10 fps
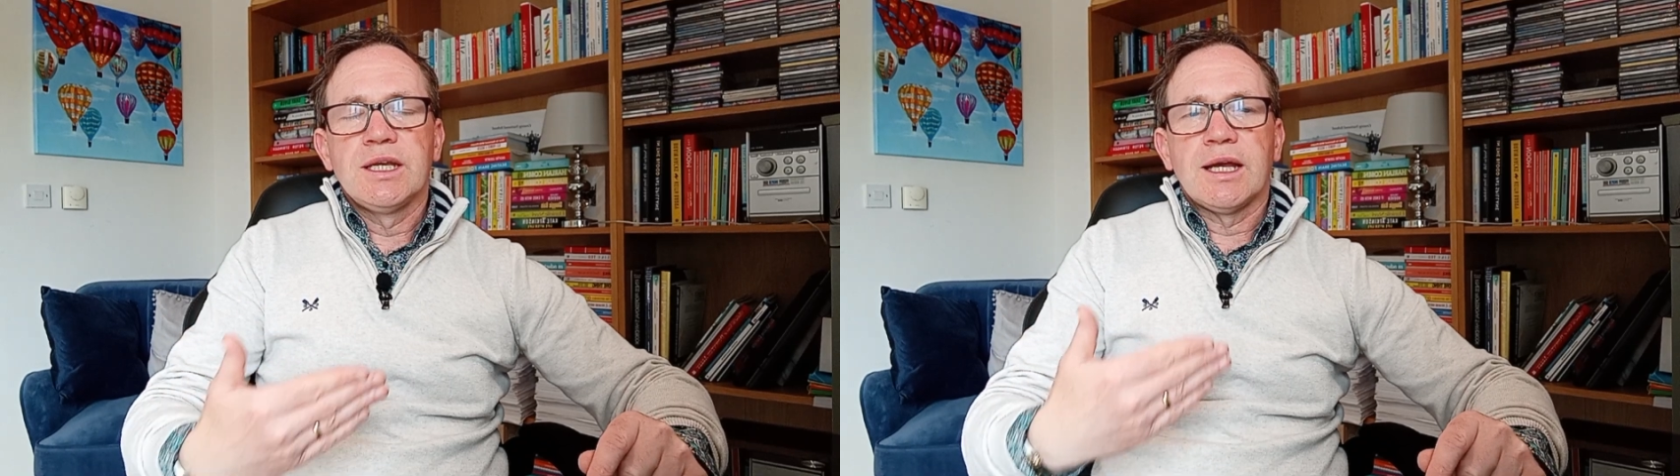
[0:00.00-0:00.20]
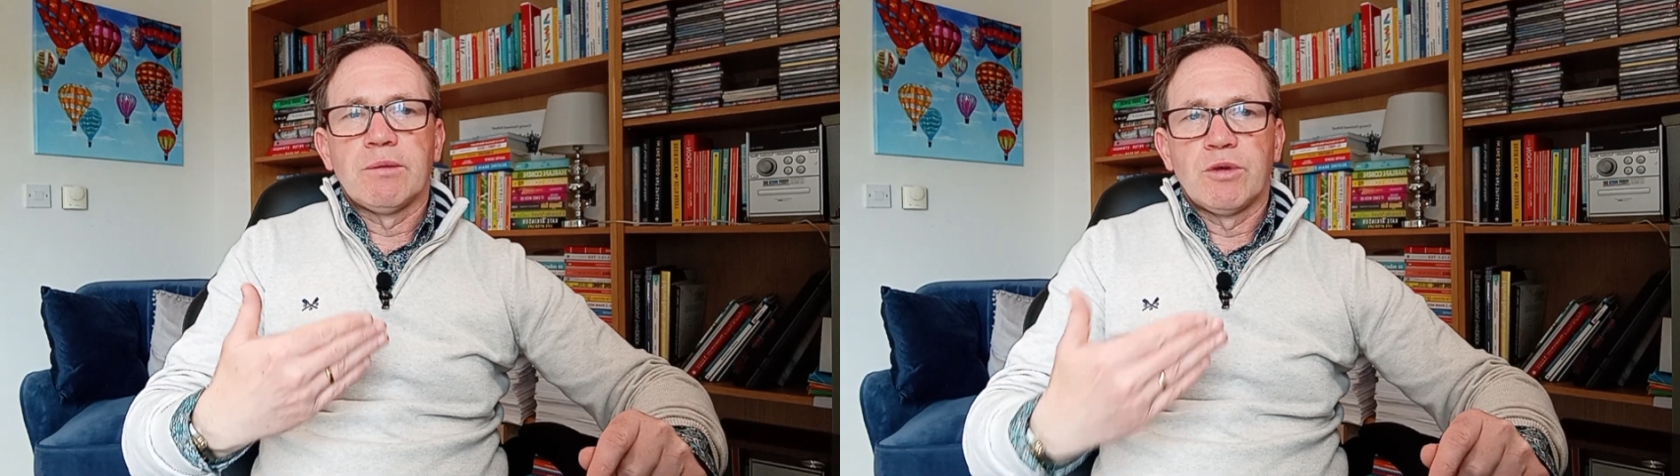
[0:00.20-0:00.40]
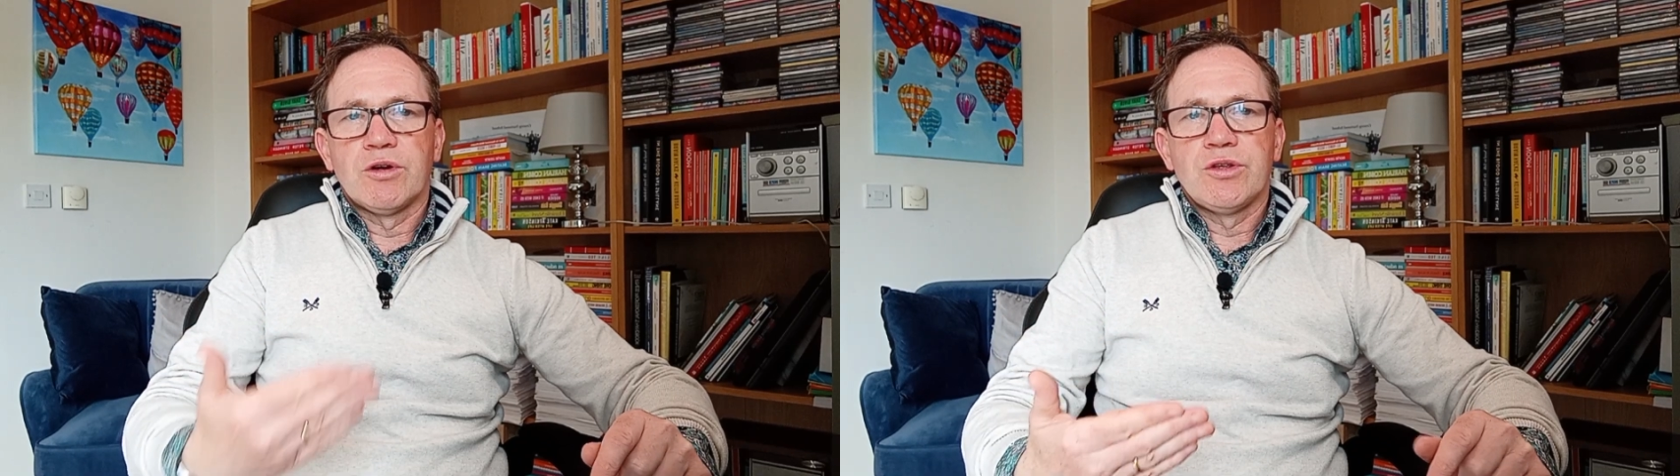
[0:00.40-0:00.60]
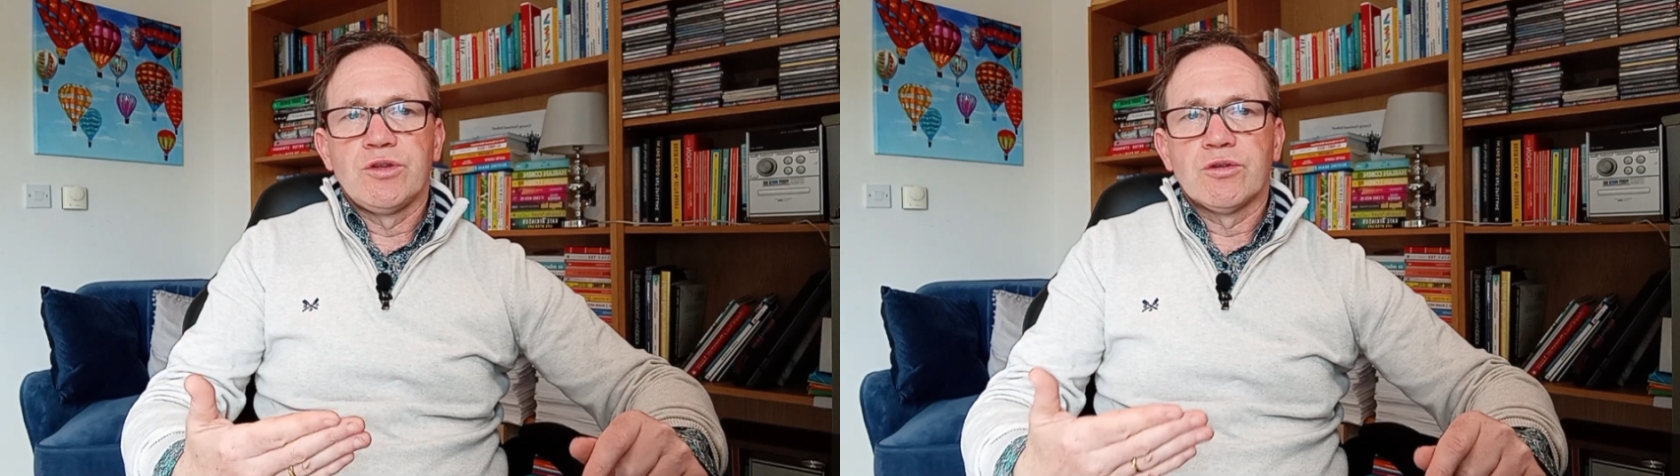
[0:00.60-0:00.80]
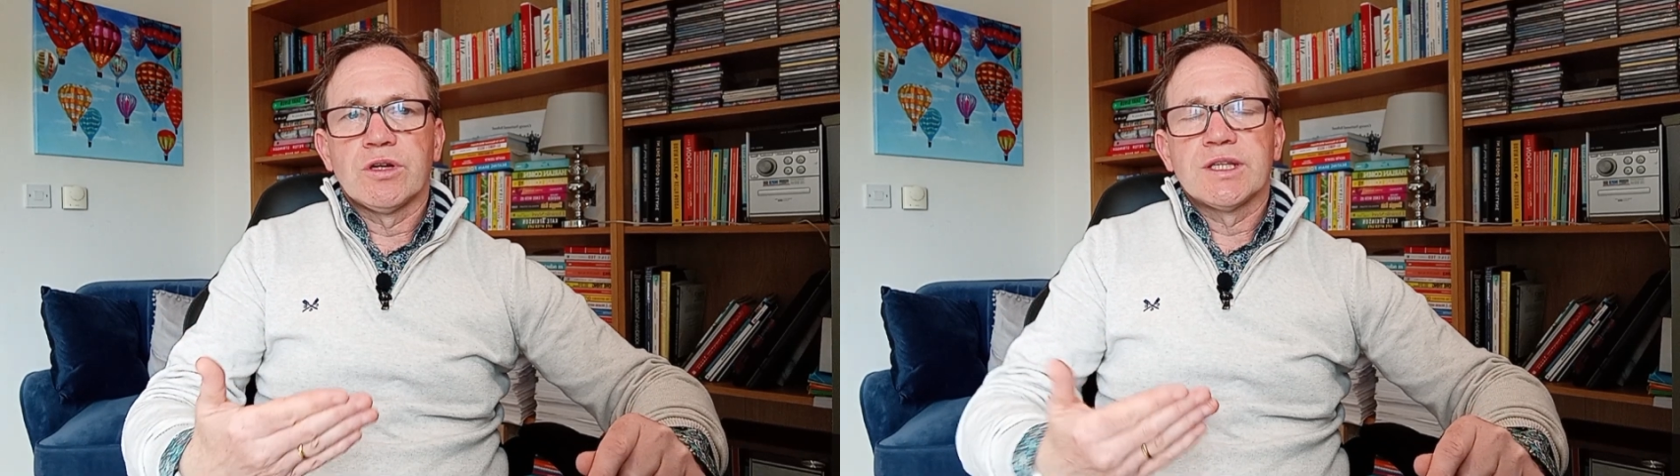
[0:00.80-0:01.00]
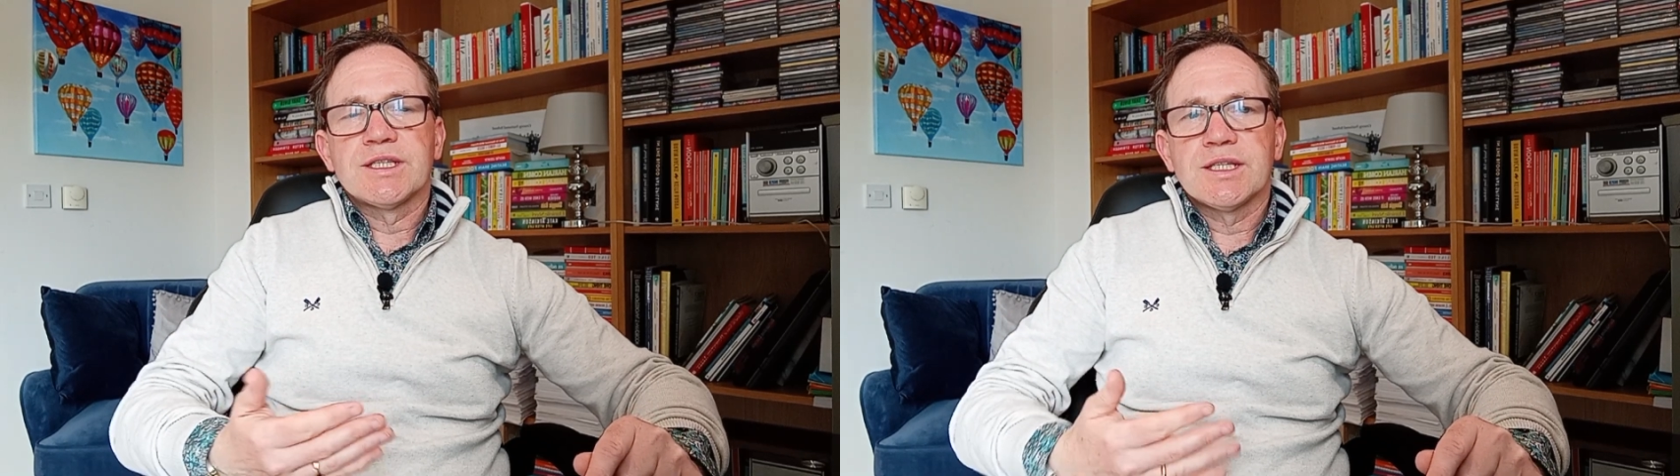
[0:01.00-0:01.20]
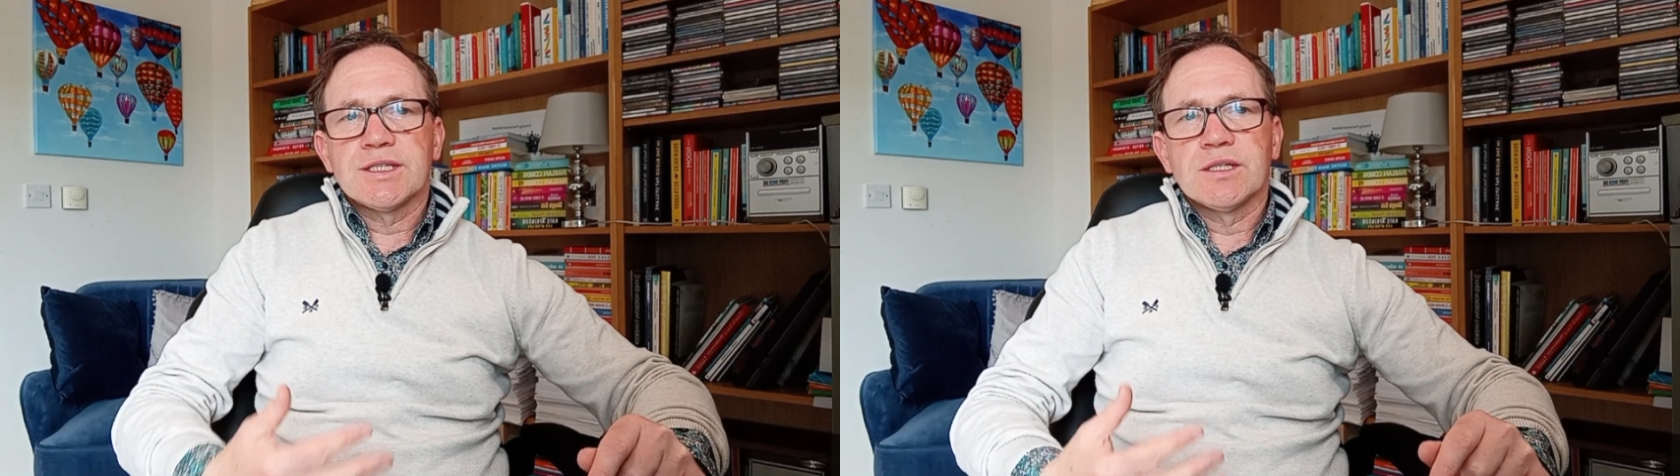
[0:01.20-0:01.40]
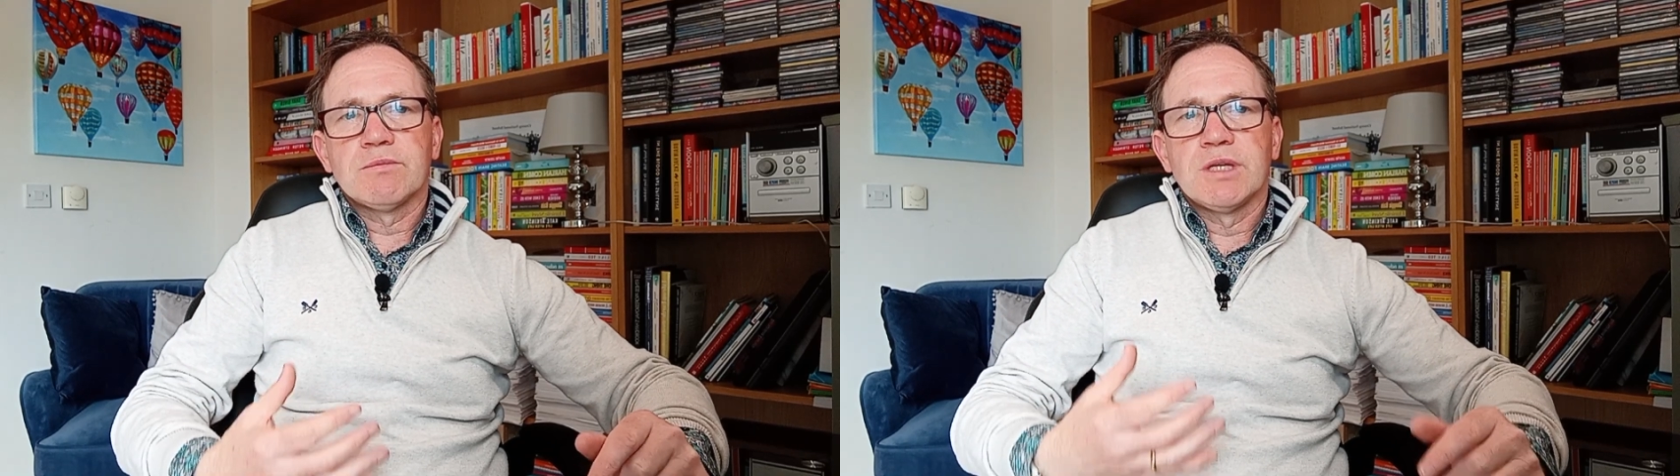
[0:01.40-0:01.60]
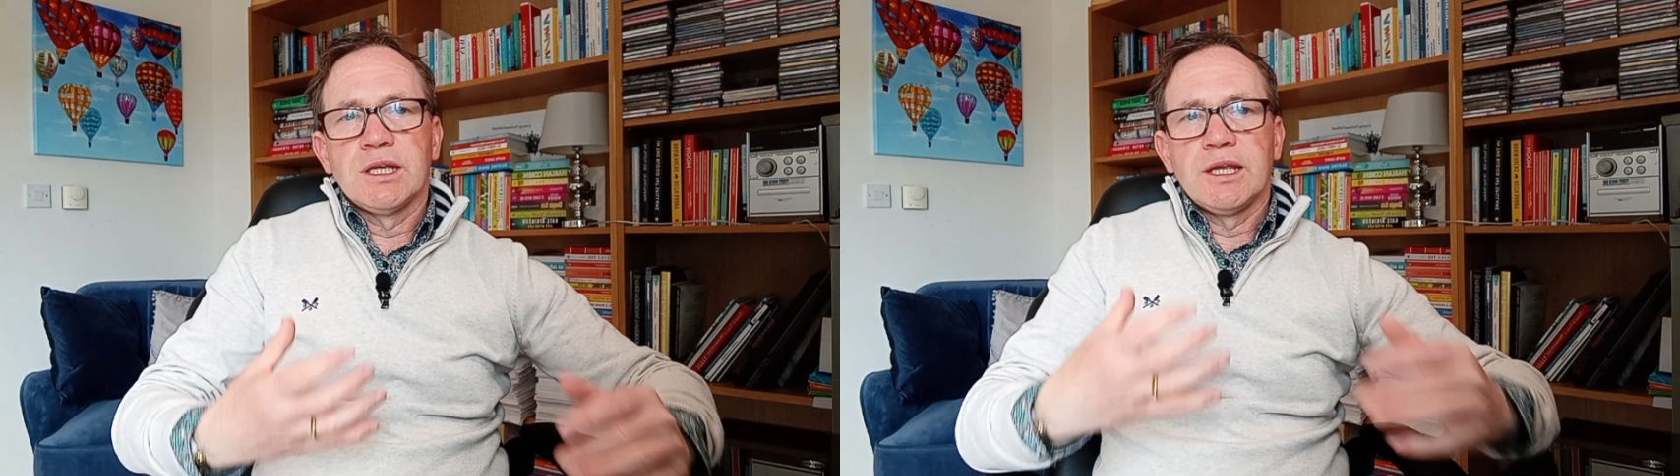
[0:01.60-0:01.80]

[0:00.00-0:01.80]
a mirror neuron system